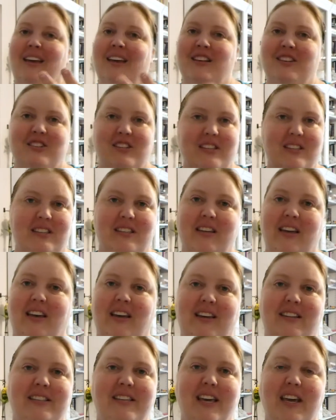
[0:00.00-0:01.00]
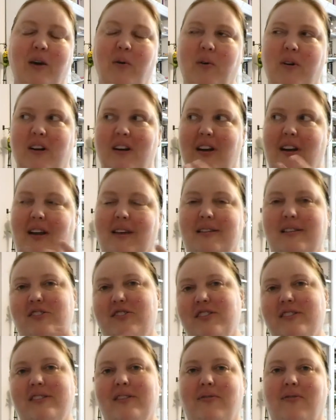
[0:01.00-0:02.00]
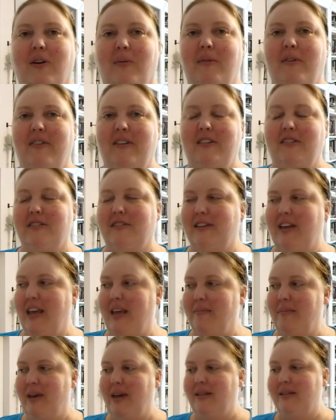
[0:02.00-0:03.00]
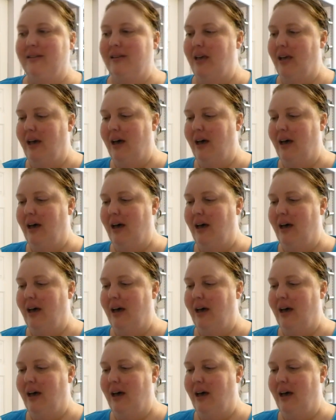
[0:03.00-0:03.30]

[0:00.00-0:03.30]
just take it what it is. It's just a form of entertainment